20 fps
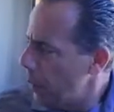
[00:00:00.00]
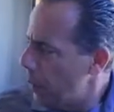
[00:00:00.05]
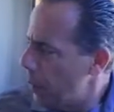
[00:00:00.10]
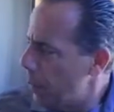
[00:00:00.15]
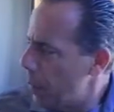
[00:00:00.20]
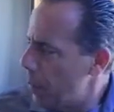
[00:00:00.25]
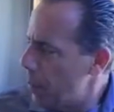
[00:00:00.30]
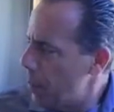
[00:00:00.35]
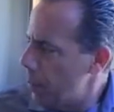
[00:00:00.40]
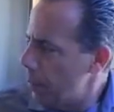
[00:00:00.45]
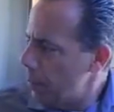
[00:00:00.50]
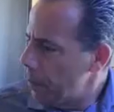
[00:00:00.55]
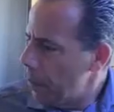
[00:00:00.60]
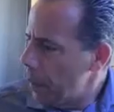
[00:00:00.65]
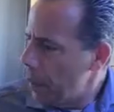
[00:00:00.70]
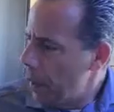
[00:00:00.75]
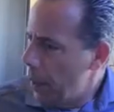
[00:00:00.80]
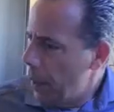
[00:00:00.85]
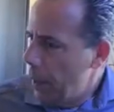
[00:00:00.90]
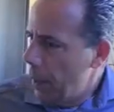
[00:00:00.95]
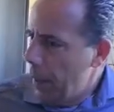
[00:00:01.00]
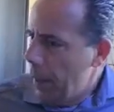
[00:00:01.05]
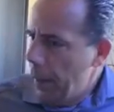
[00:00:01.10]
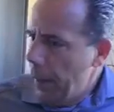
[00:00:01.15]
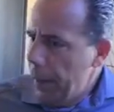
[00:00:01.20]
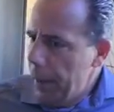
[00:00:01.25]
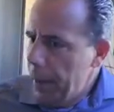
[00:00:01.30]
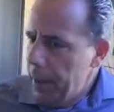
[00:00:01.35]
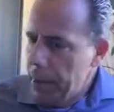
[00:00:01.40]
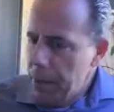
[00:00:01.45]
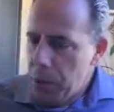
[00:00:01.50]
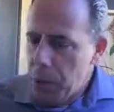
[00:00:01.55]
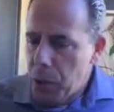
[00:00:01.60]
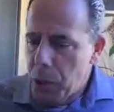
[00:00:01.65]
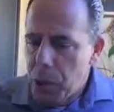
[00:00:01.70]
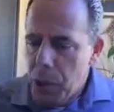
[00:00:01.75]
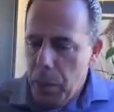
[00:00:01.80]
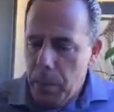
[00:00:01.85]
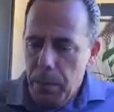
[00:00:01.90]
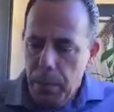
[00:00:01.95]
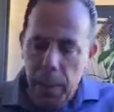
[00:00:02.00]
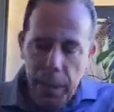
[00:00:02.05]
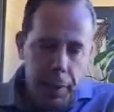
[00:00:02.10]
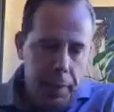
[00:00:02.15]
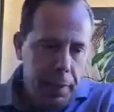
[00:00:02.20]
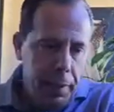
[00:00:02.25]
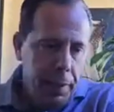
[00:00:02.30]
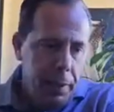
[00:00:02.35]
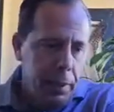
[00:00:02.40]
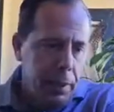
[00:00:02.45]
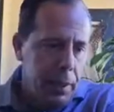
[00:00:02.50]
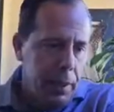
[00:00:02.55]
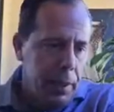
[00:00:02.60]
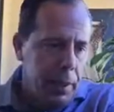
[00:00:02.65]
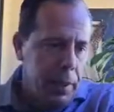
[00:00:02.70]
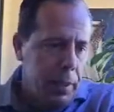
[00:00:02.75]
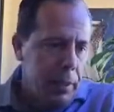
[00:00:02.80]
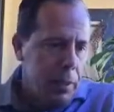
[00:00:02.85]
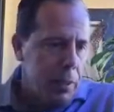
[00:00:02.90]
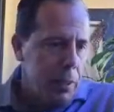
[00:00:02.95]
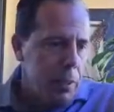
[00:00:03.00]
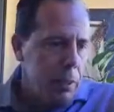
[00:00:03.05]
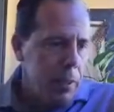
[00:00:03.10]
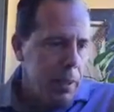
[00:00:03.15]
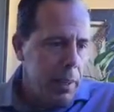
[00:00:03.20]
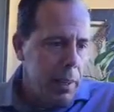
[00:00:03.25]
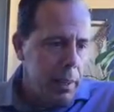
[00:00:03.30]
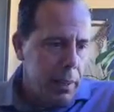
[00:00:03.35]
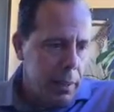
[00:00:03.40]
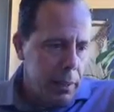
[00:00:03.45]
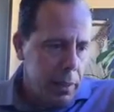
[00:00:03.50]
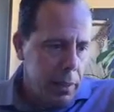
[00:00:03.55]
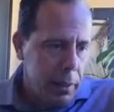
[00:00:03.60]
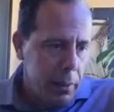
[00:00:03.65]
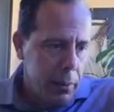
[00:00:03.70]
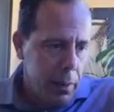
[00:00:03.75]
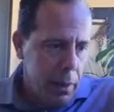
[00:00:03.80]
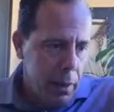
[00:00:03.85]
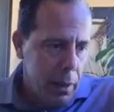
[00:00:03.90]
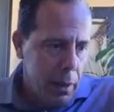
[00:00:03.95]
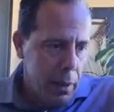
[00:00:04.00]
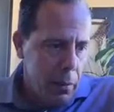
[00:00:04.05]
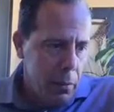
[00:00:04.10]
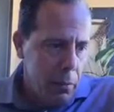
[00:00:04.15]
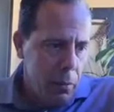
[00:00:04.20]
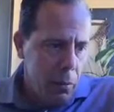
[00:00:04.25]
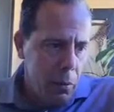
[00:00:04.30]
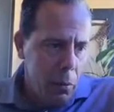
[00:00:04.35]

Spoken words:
And there's some like the